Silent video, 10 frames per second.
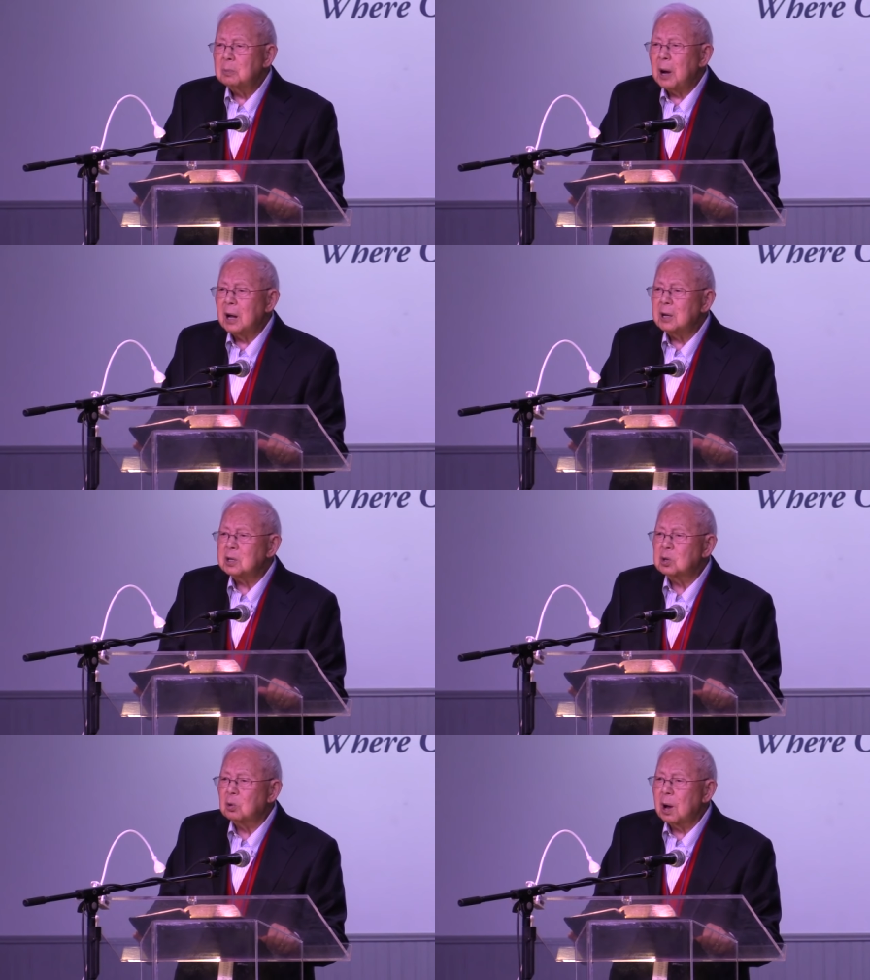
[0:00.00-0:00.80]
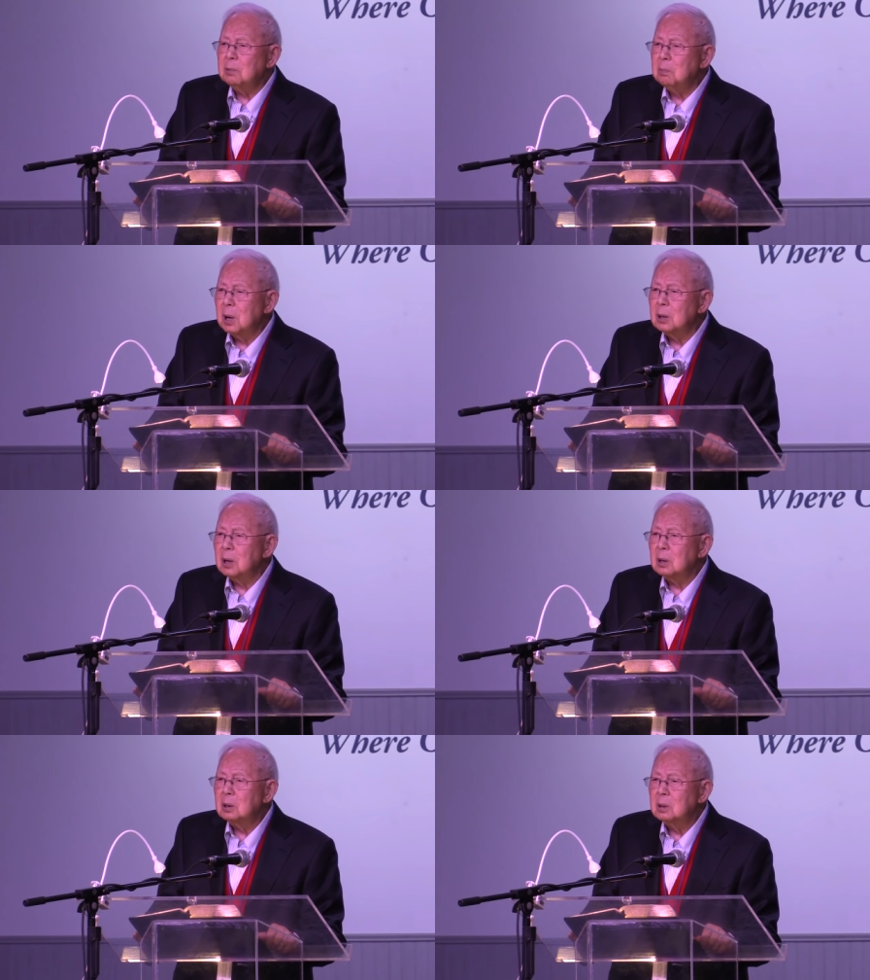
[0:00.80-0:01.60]
by his
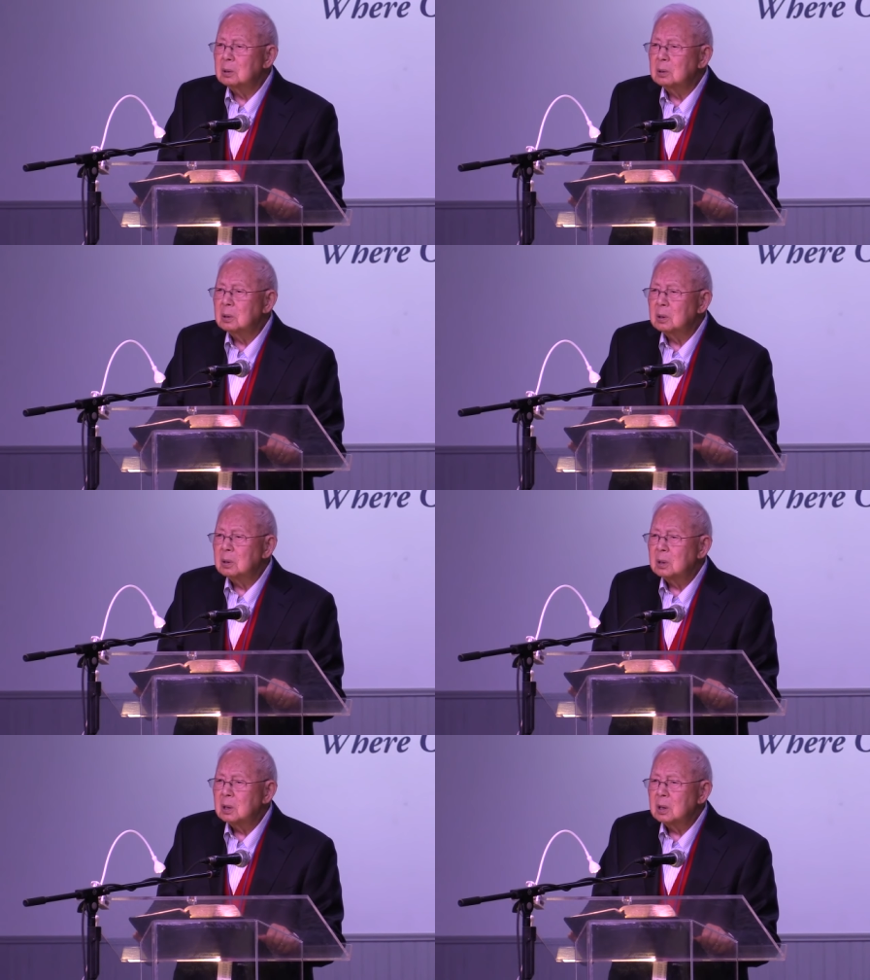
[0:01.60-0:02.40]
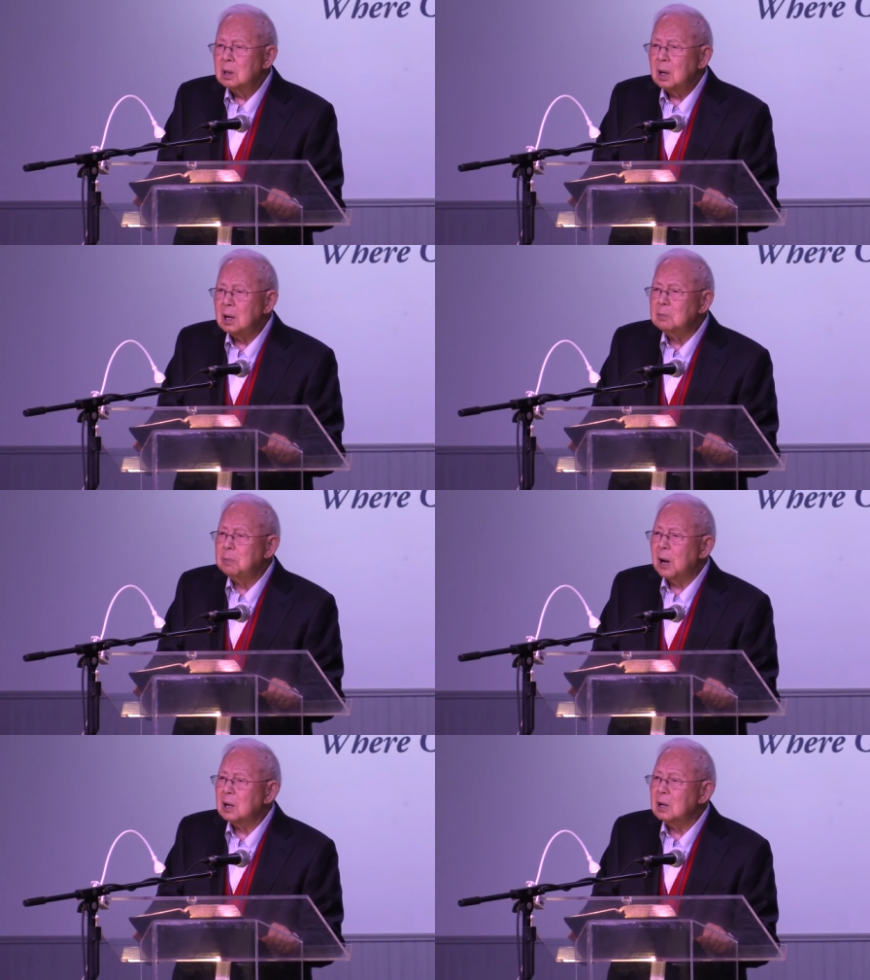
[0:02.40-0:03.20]
grandmother and
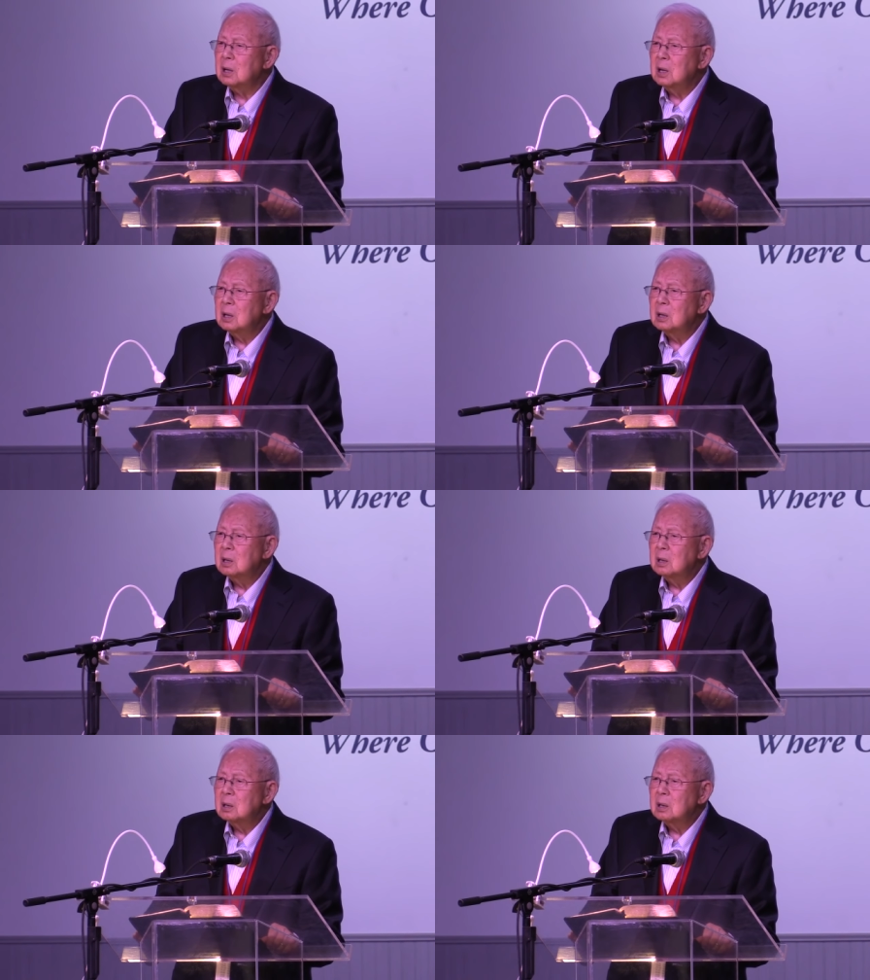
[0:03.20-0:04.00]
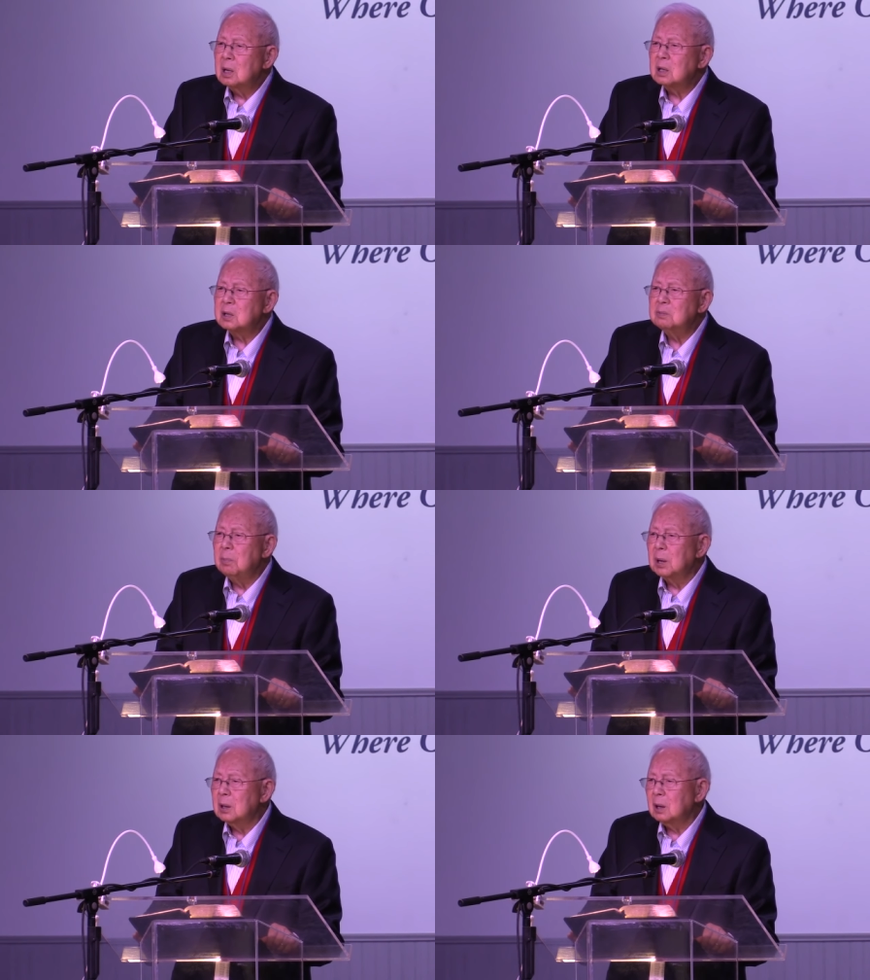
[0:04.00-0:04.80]
by his
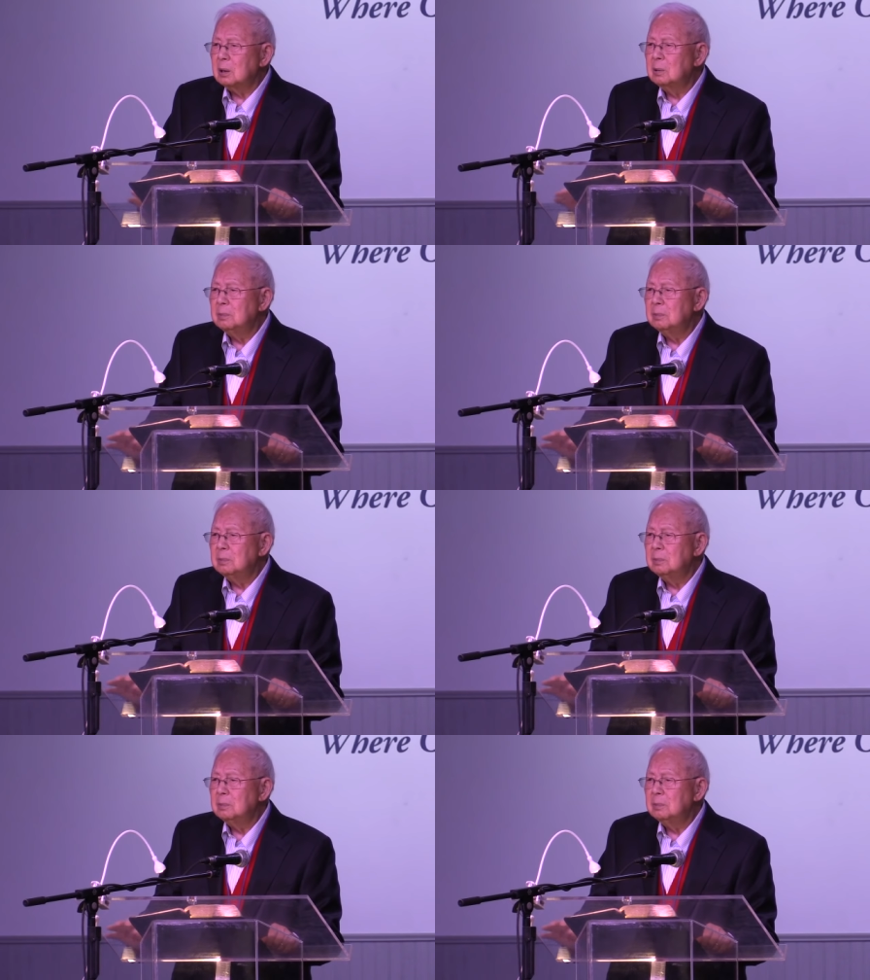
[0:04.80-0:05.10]
mother.